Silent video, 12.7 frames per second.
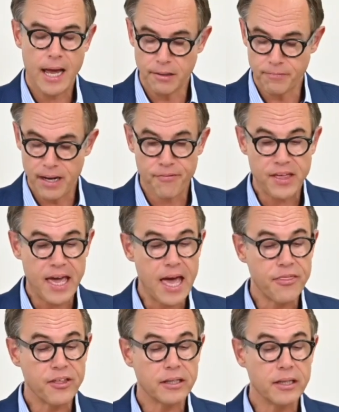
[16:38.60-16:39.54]
And we have the
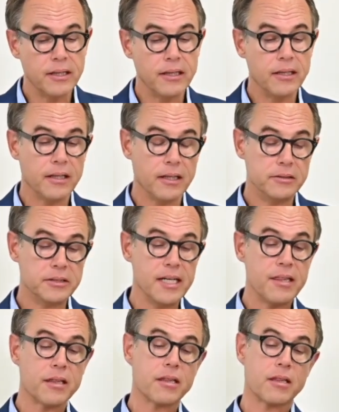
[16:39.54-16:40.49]
ethical
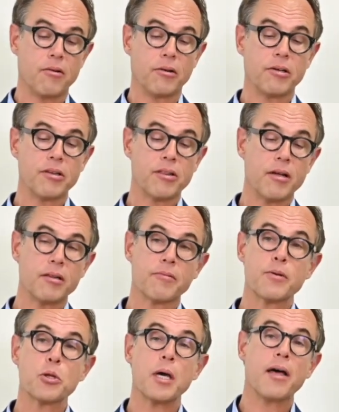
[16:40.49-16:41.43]
risks or concerns,
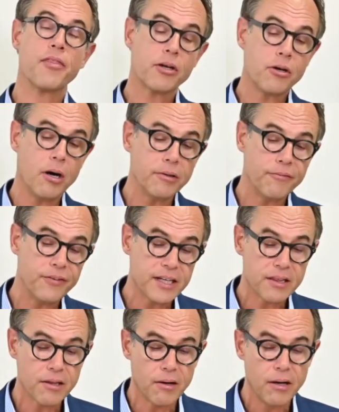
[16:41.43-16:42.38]
which are the
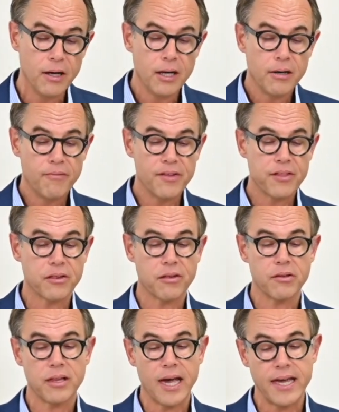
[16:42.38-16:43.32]
conflicts with the
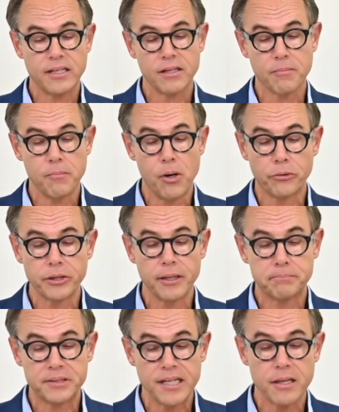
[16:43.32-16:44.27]
society's moral
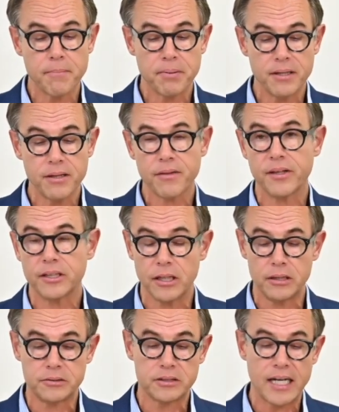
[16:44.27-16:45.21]
principles that
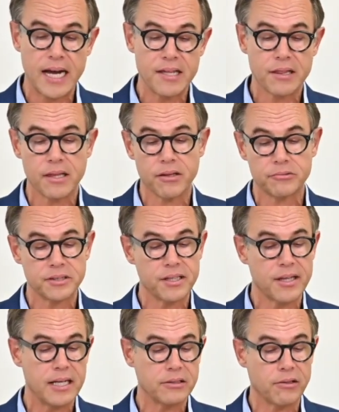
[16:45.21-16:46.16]
arise as a
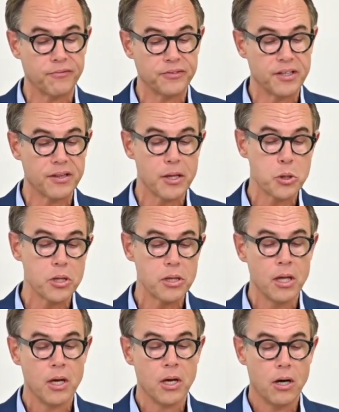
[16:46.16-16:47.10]
result of
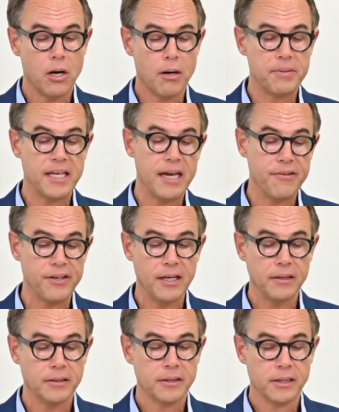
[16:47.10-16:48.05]
decision or
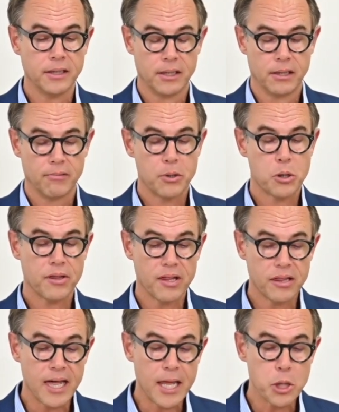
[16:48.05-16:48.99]
behavior, which is
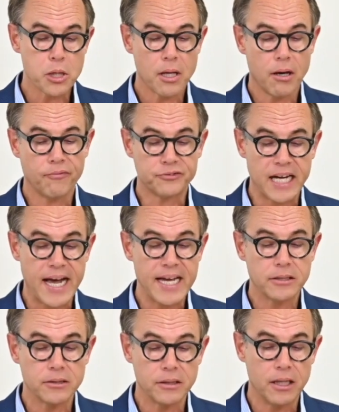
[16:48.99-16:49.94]
a sense of
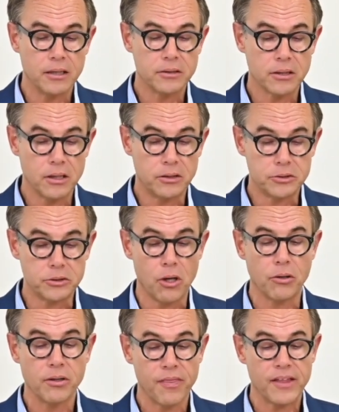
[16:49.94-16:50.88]
right and
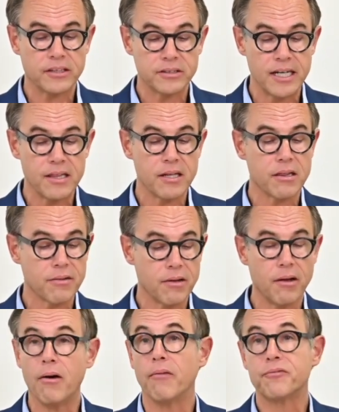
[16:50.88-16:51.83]
wrong that transcends
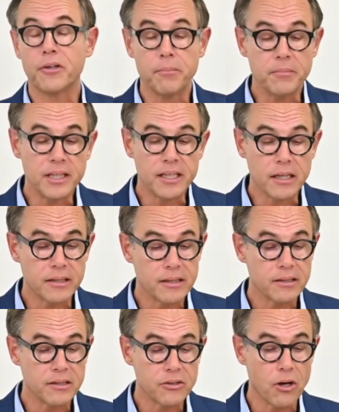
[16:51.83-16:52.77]
from legal
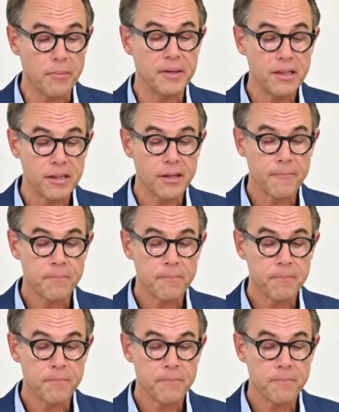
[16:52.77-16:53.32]
determinants.